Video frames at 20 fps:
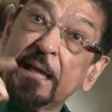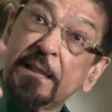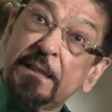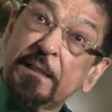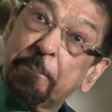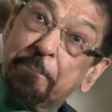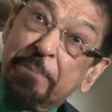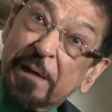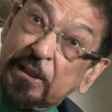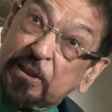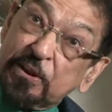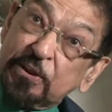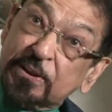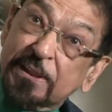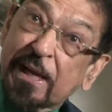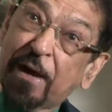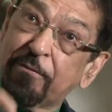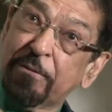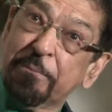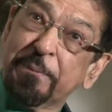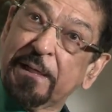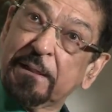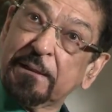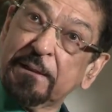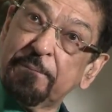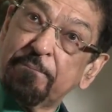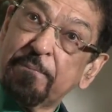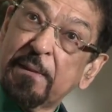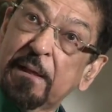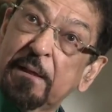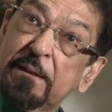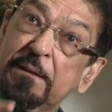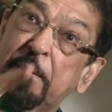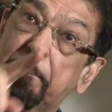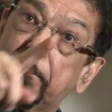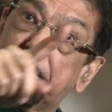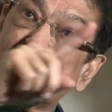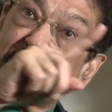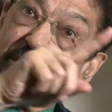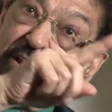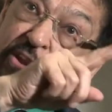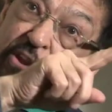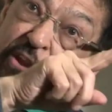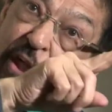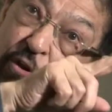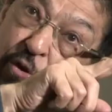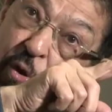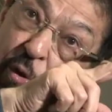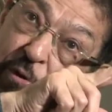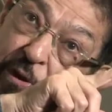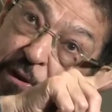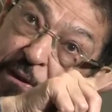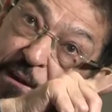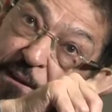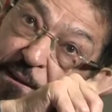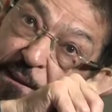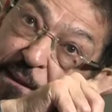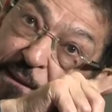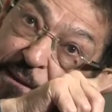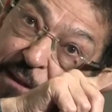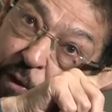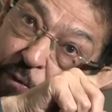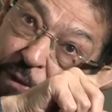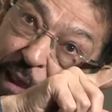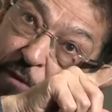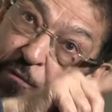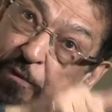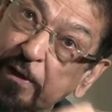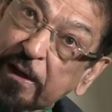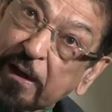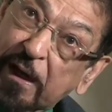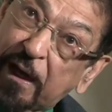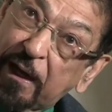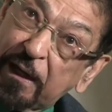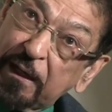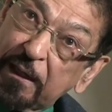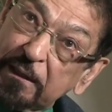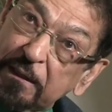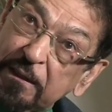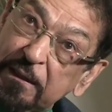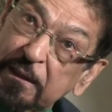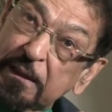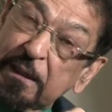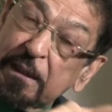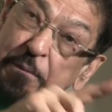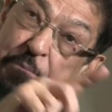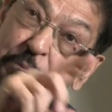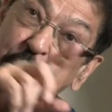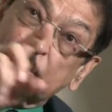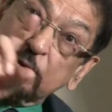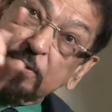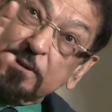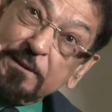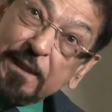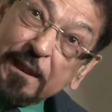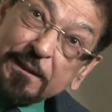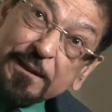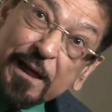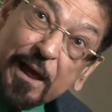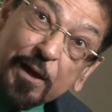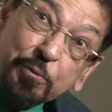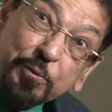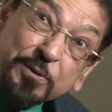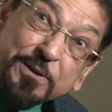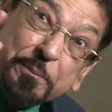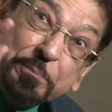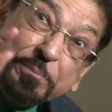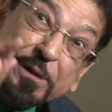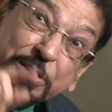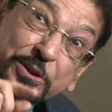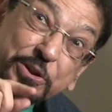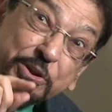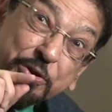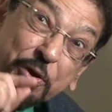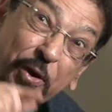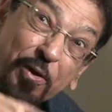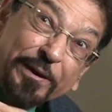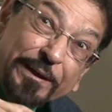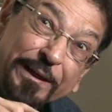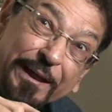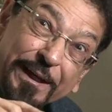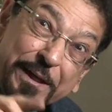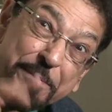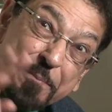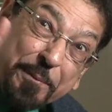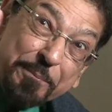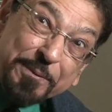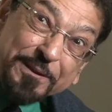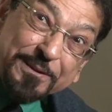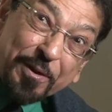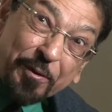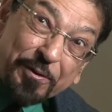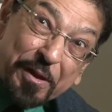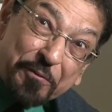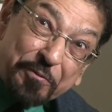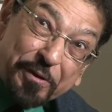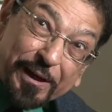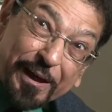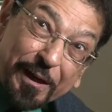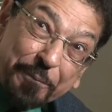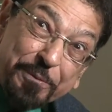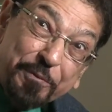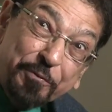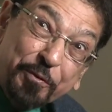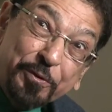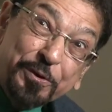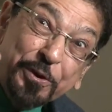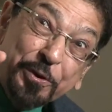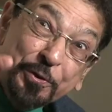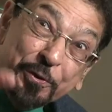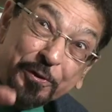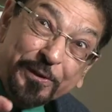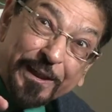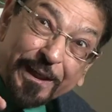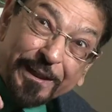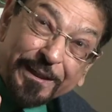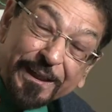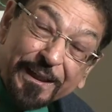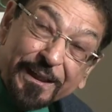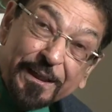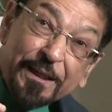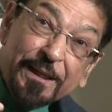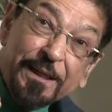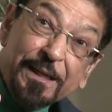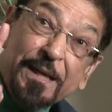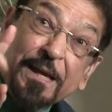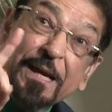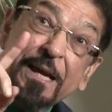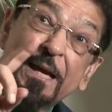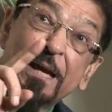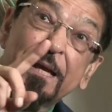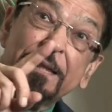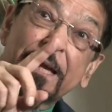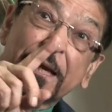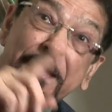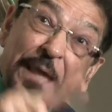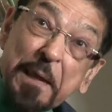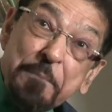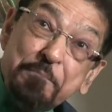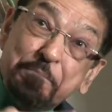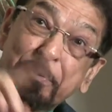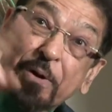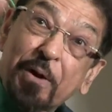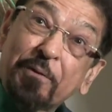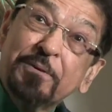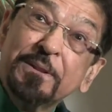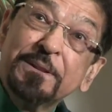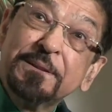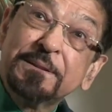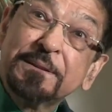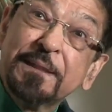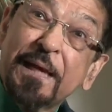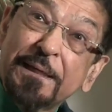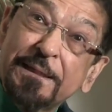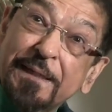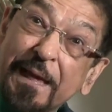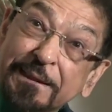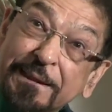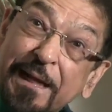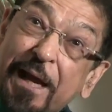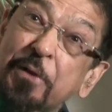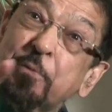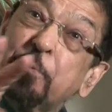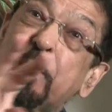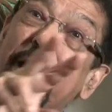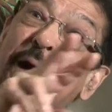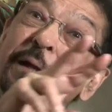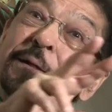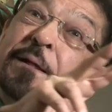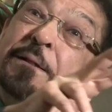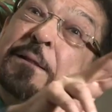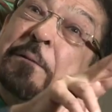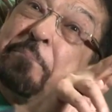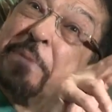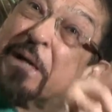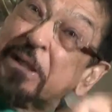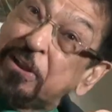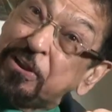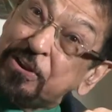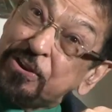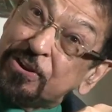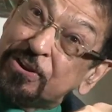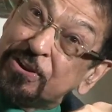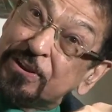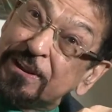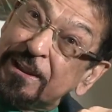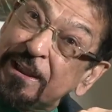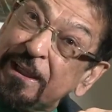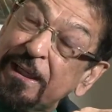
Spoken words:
The British government. The British authorities in South Africa, because Natal was a British colony. Remember South Africa before the Union, the Cape Province and Natal were under the British,